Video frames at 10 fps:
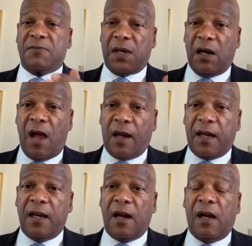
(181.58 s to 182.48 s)
been
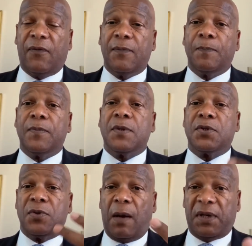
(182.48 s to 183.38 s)
lucky enough
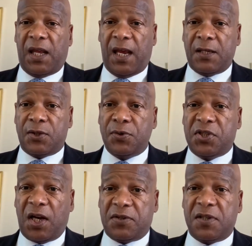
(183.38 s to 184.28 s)
to nominate 2
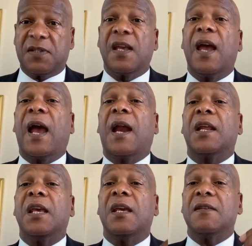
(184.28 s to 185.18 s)
judges, and
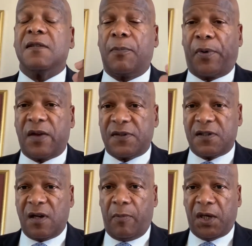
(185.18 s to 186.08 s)
he is in the process
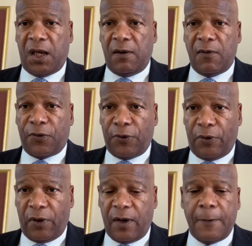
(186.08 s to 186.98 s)
of nominating the
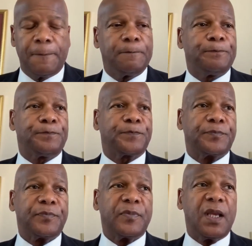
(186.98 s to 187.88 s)
3rd.
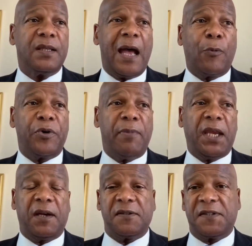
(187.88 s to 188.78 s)
That would
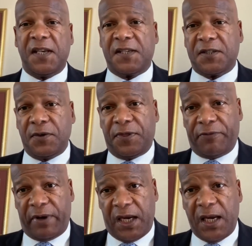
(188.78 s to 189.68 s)
make it a
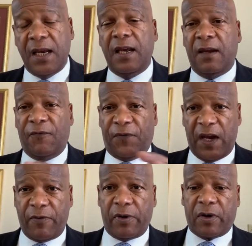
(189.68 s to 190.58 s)
6-3 in
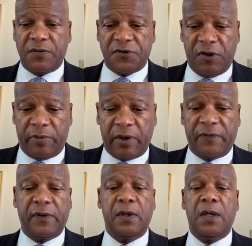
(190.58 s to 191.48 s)
favor of conservative.
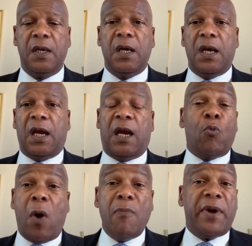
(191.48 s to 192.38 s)

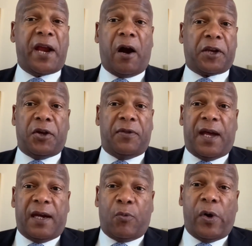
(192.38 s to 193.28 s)
And one may argue
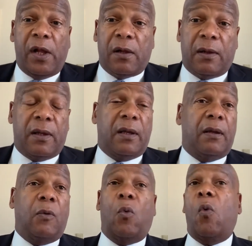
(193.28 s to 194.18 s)
that,
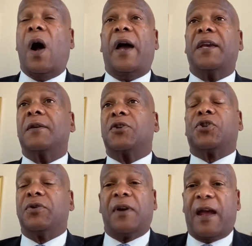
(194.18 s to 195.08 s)
well, why
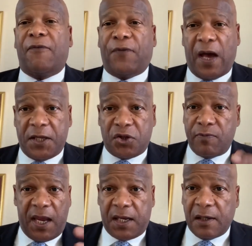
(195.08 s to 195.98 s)
shouldn't I fight to
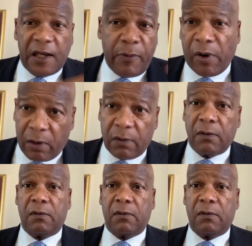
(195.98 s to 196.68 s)
make it liberal?